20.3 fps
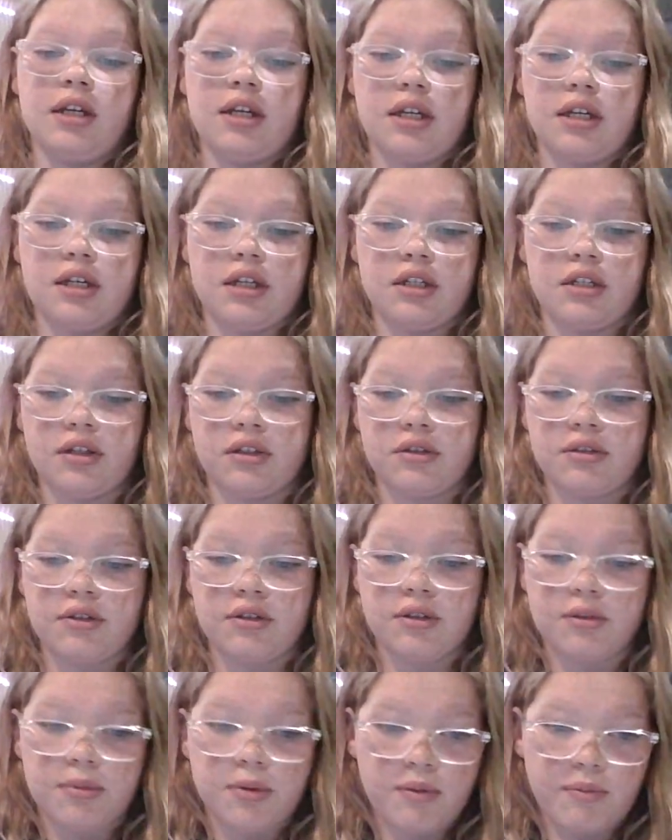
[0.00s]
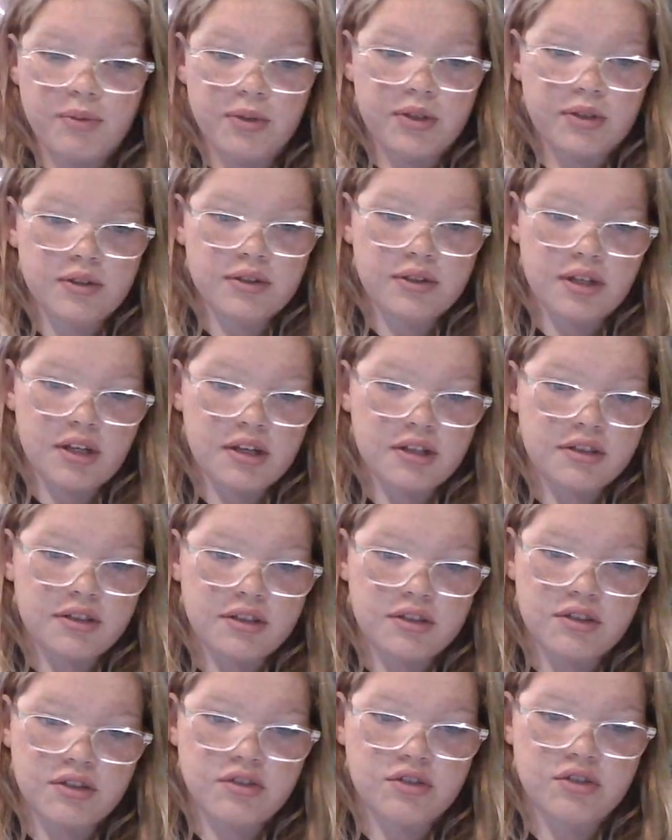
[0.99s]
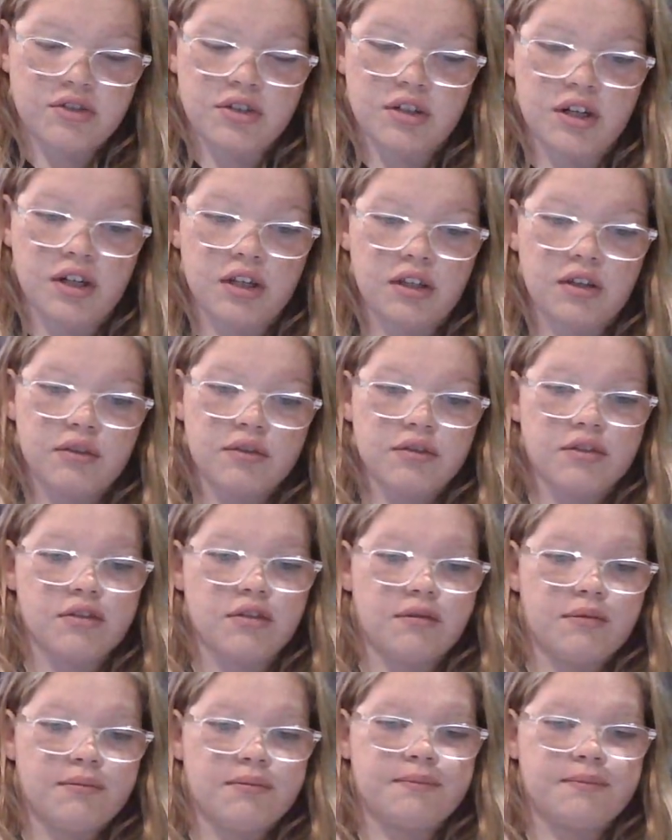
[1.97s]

and other inappropriate sites that you should not go to.